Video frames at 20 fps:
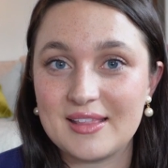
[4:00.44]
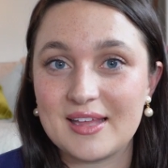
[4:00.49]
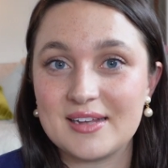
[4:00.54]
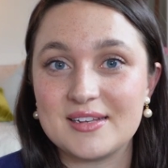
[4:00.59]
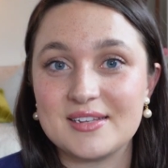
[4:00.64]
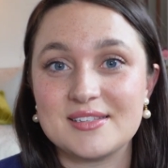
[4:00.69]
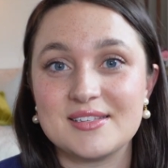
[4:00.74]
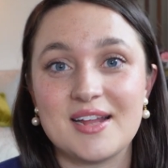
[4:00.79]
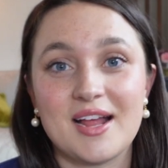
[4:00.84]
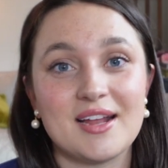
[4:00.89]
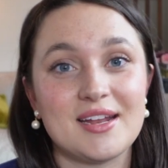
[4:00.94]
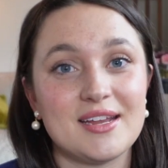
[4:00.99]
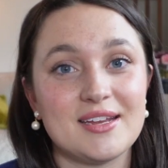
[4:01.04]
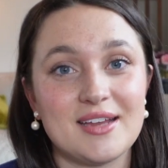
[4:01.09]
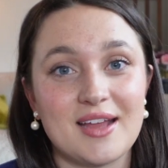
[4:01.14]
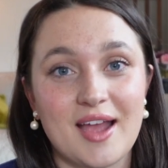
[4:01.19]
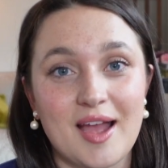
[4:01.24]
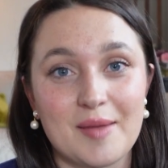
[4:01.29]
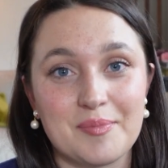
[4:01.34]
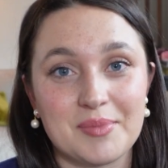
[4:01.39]
That does not need
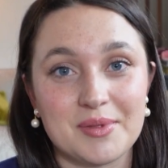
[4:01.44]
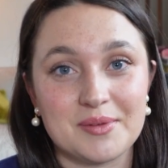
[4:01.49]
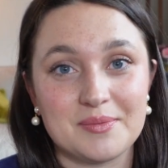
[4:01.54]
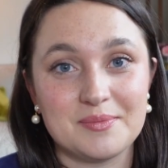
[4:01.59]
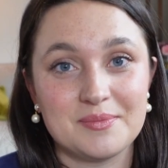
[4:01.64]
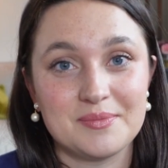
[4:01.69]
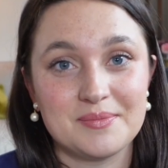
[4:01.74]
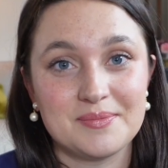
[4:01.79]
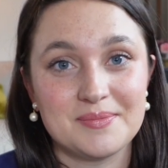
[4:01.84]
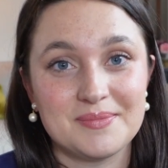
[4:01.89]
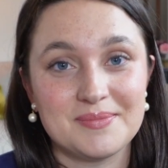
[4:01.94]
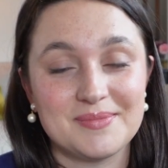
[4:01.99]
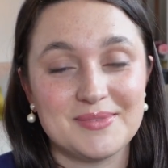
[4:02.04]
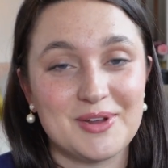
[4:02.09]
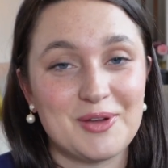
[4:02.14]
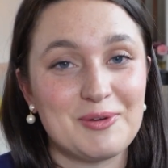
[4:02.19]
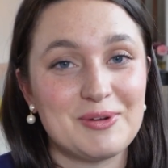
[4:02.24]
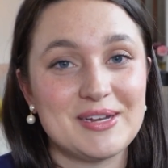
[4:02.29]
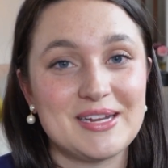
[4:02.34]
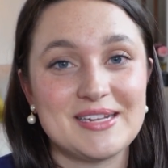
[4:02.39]
to happen.
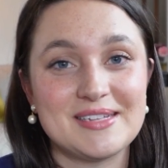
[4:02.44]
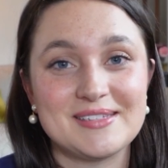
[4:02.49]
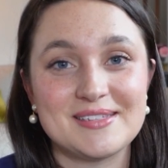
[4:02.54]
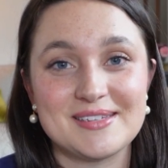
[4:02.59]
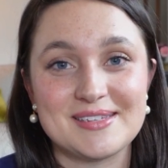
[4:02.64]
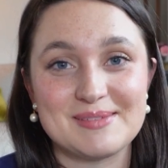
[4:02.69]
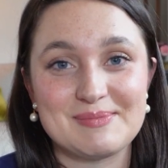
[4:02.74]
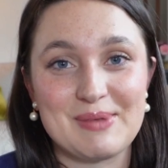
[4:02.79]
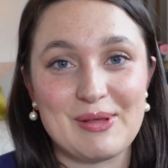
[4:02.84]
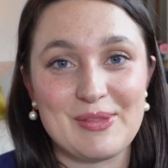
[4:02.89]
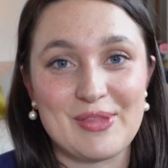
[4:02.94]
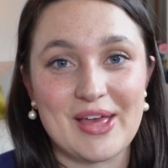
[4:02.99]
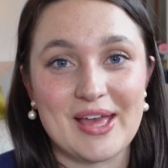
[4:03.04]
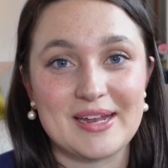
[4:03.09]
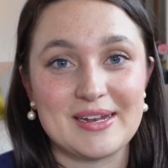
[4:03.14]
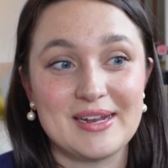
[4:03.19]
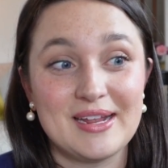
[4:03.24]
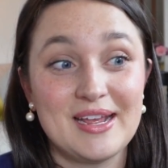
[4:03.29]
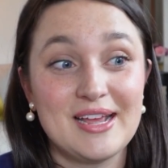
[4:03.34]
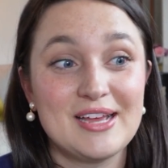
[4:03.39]
No one needs to smell
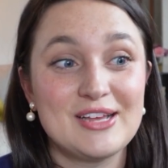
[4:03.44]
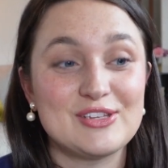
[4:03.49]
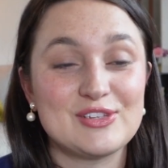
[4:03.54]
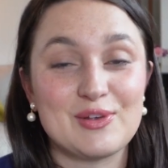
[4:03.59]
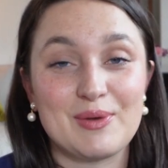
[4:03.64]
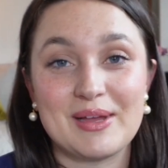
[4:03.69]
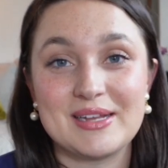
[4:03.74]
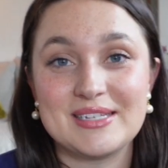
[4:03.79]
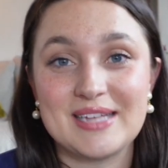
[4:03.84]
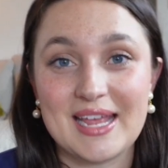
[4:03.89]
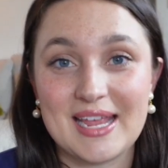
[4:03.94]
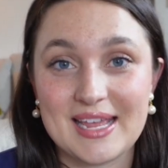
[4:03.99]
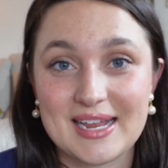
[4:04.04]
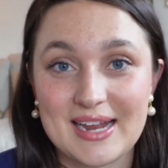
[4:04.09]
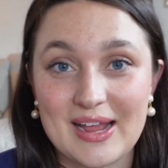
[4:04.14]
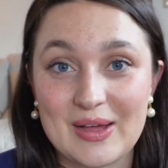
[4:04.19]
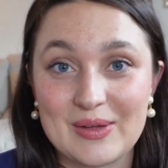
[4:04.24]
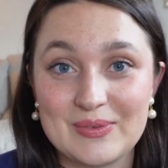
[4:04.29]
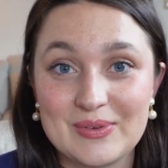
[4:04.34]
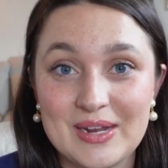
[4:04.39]
that. So I take it
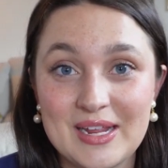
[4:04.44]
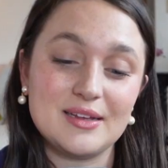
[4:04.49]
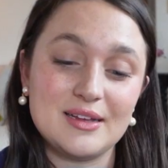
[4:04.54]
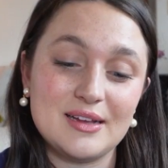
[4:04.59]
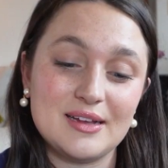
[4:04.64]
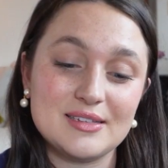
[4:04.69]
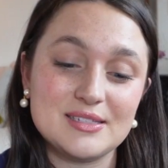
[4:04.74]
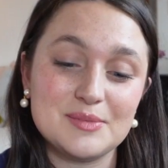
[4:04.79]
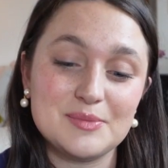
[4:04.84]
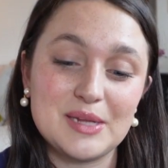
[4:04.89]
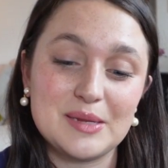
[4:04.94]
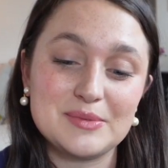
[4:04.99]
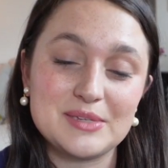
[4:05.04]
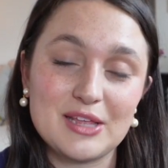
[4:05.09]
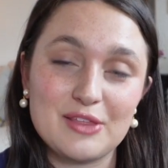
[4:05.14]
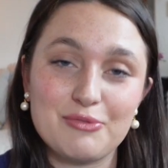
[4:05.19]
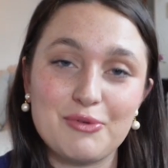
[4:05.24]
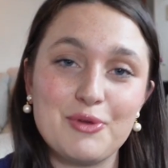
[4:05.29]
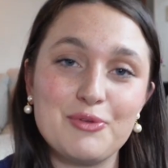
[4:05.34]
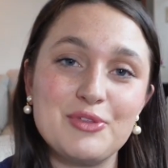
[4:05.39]
out. Sometimes I
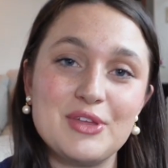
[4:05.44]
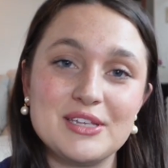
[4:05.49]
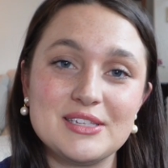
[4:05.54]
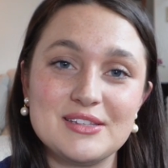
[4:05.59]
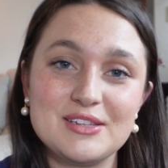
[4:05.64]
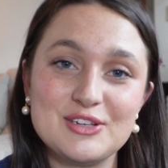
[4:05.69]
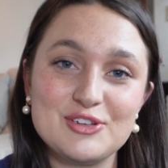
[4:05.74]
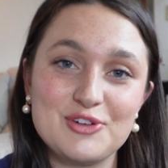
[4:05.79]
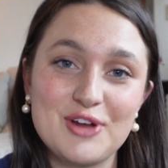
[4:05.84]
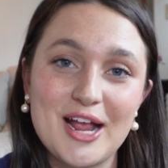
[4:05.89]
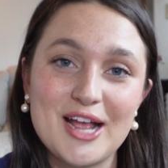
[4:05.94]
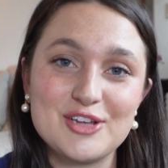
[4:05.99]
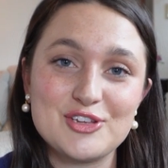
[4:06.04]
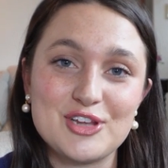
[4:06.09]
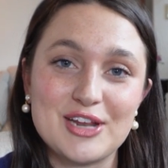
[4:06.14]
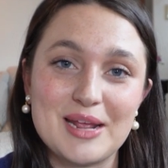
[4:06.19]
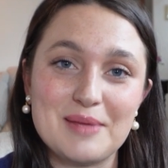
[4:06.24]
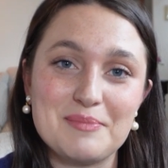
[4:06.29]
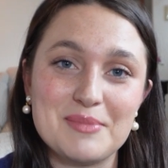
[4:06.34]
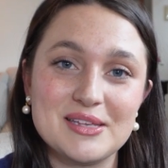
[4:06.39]
throw things in the trash
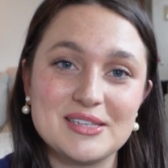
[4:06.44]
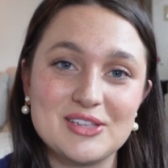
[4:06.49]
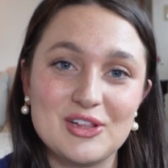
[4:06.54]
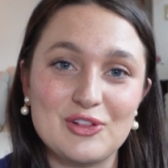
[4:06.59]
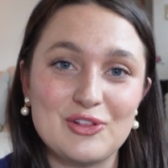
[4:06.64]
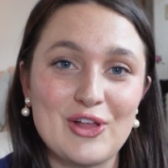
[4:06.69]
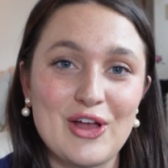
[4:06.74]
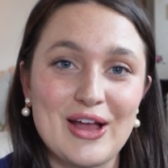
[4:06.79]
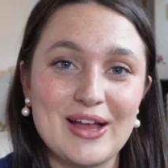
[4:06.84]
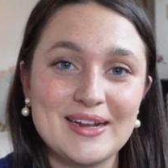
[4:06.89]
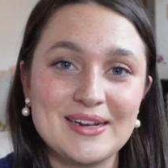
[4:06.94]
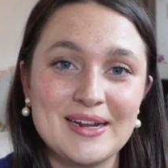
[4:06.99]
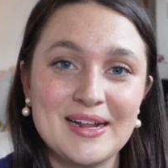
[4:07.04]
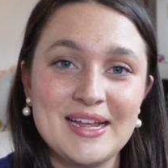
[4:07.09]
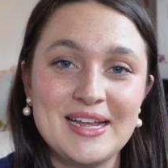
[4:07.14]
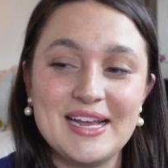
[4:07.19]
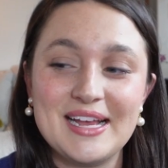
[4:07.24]
and I miss a lot.